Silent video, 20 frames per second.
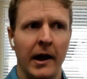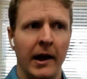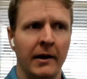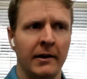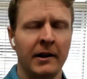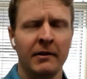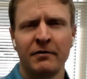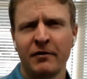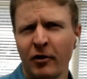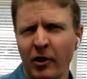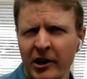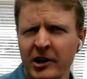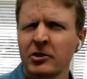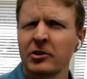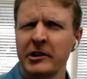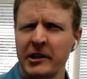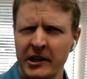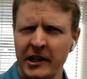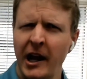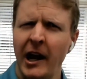And that
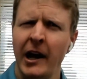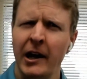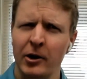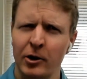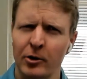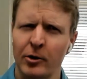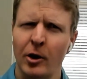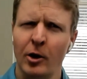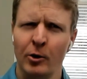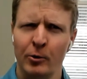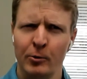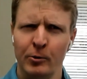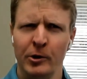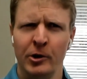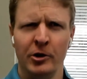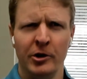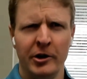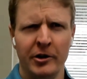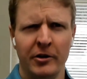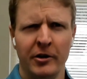frankly today are
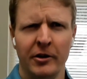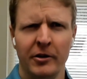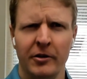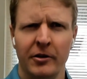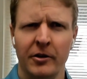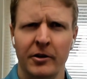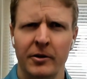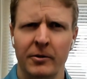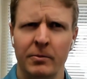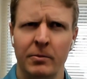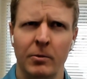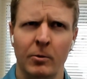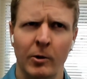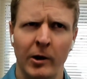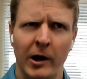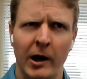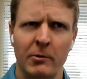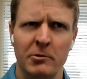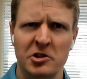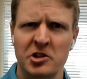really the
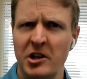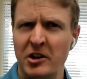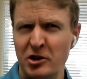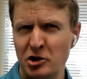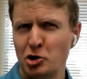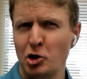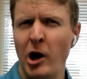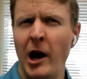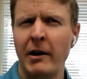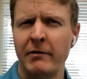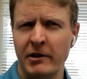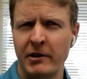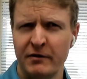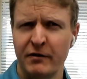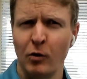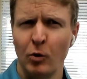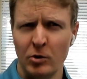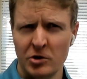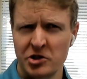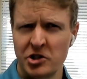what I would say the driving
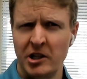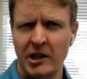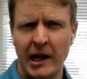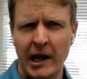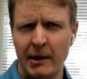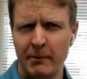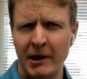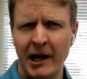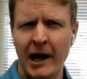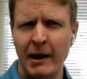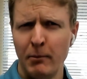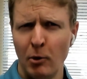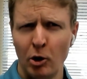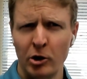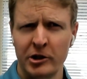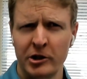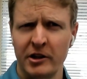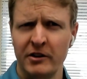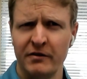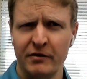force in the M&A
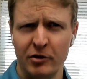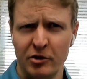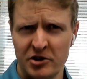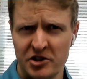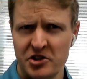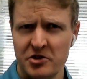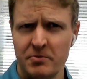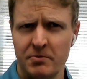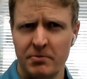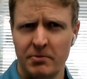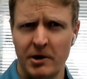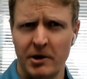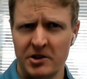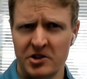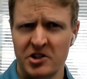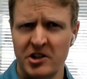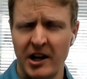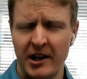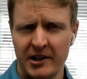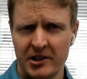market for
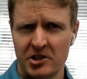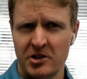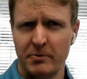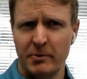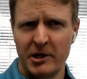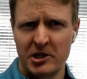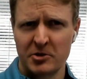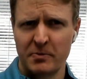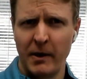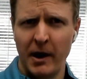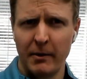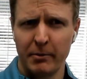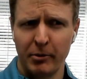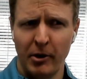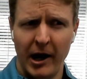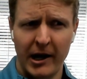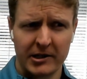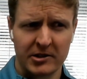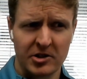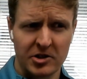aesthetics and med spa
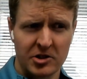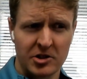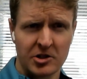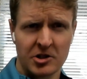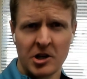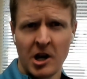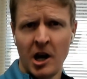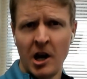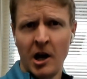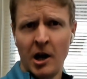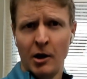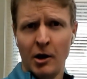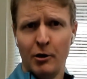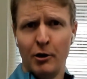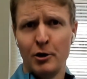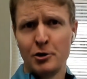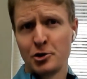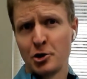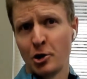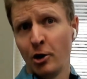practices.
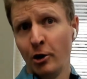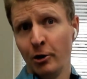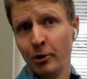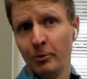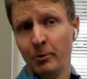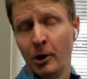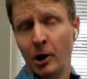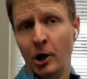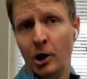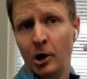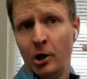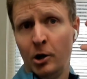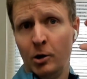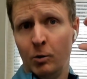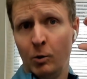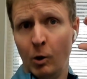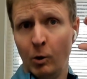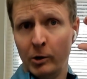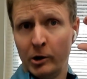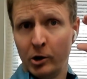Those are
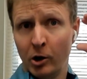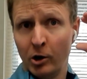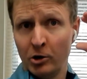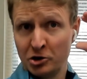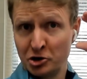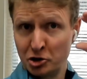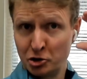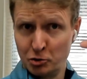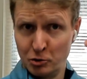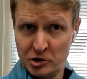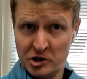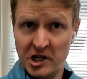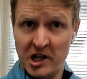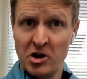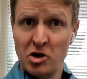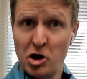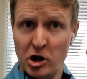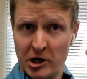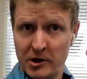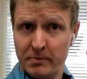what we call
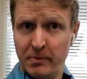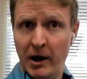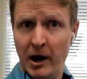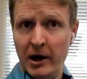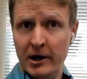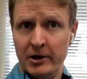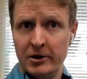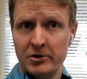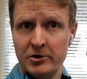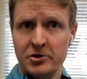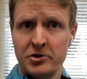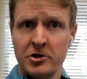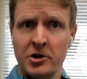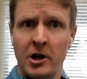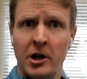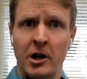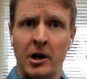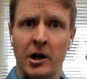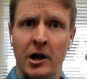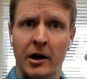strategic buyers,
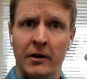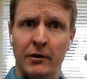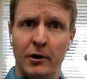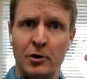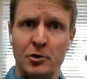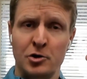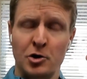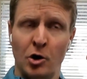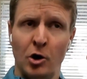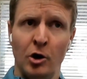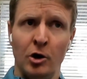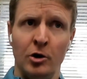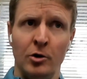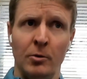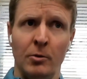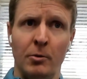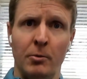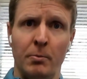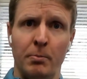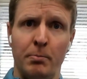and those
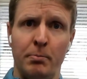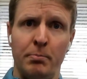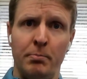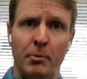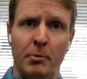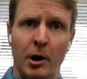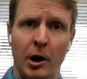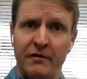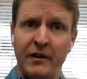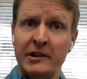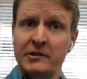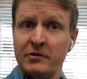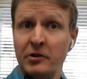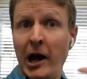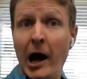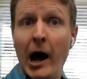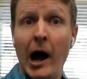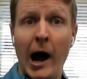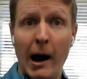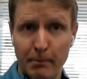are
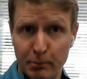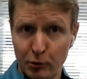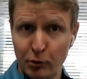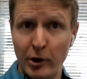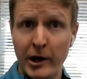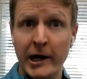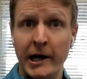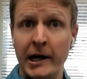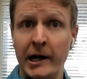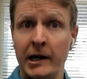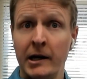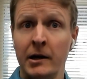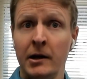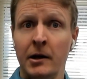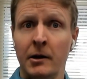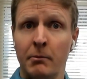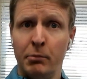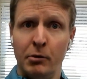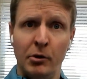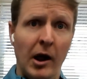effectively operating
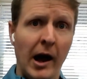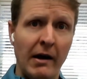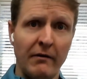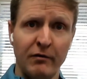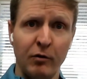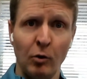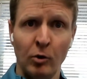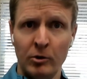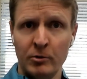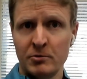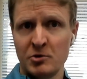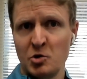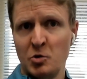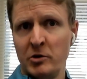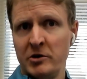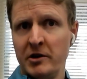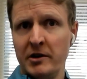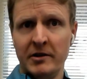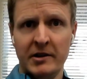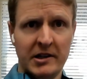platforms
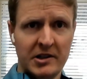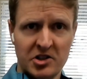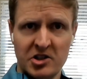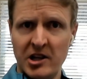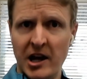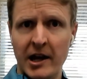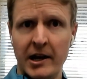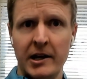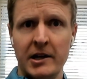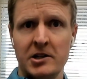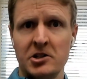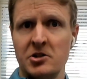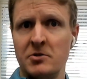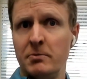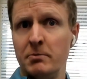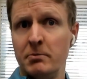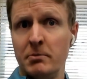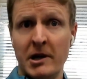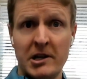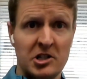within the aesthetics
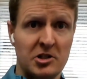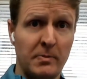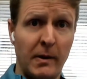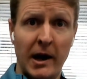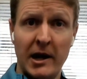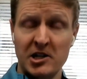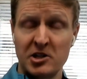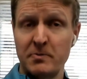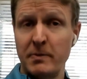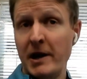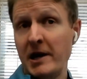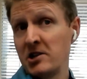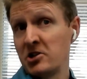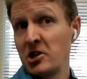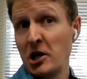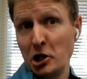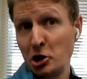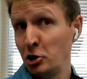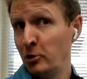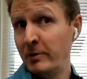and med spa space.
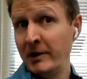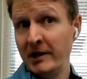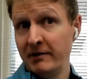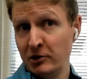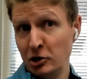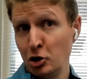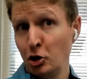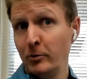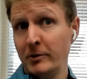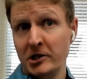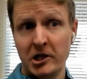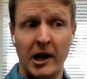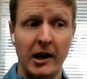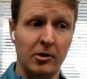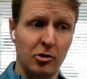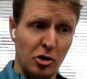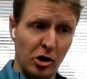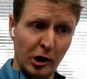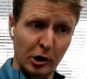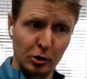They could be even
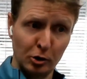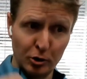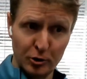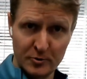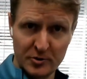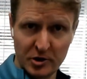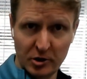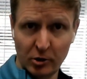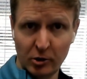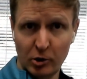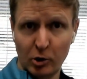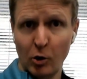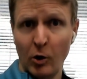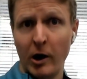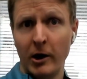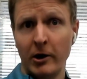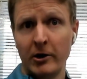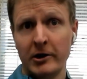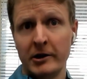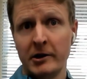dermatology groups that are
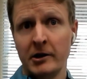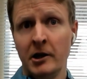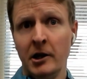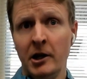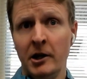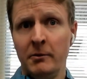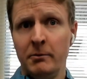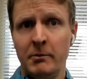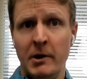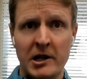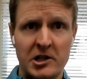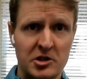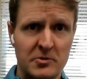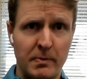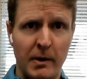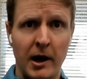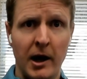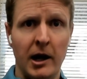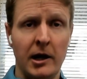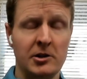requiring med
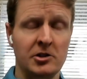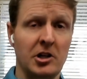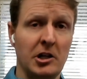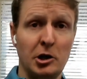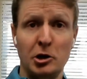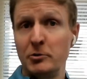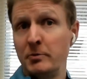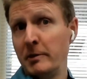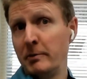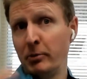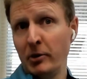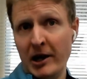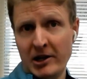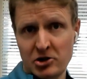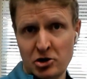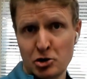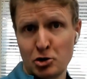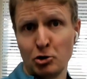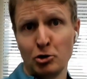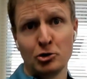spas. It could be
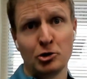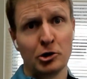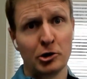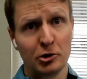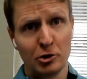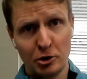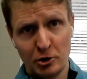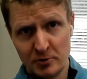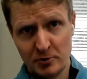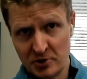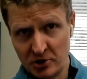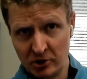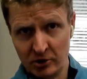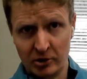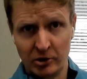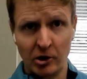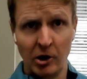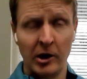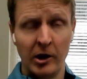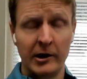plastic surgery groups that
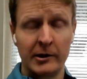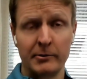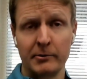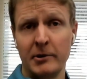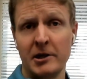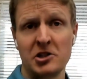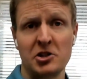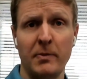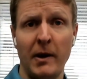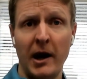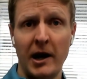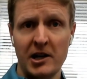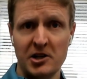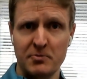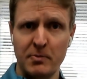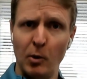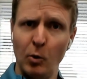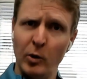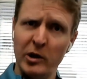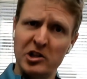are growing med
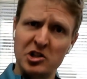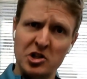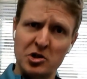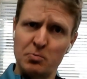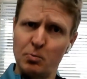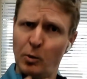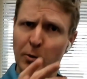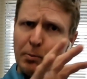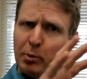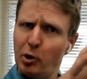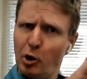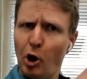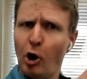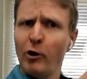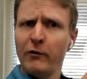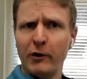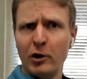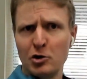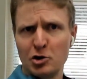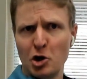spas. But we put
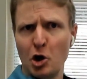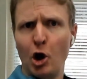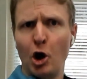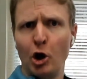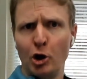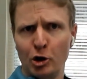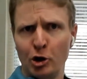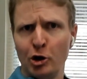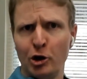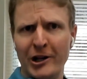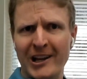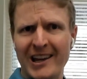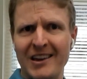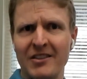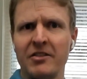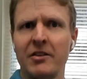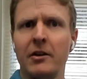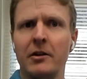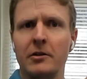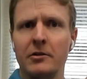all of those
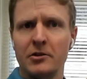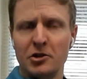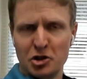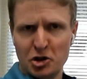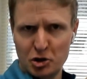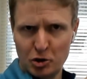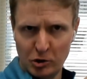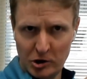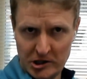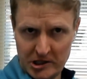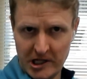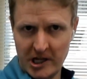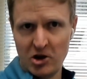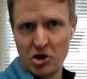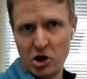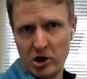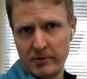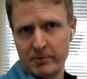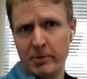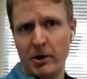underneath the
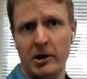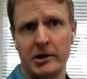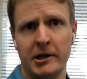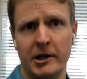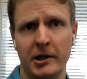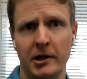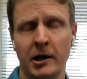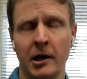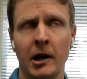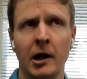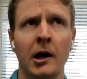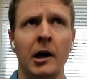strategic bucket.